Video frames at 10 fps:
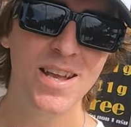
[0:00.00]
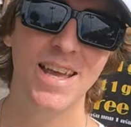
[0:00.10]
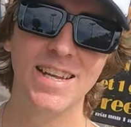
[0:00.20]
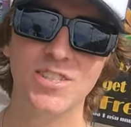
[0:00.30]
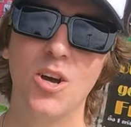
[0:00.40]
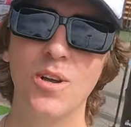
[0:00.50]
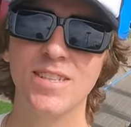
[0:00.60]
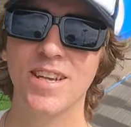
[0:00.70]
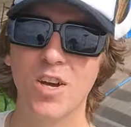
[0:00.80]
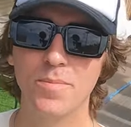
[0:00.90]
And as
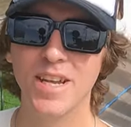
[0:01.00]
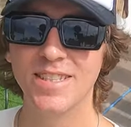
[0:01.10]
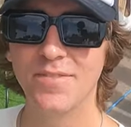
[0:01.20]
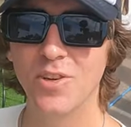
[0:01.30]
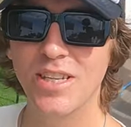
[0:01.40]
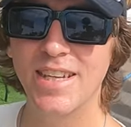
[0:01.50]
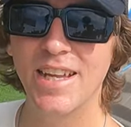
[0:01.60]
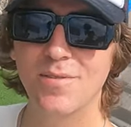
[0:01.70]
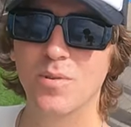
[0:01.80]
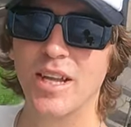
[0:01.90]
always, I hope you guys have a great
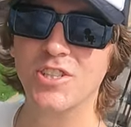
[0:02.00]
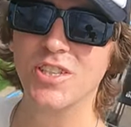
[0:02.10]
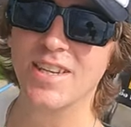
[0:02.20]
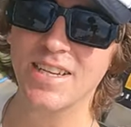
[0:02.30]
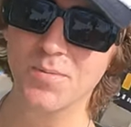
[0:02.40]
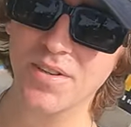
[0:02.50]
day. We'll catch you in the next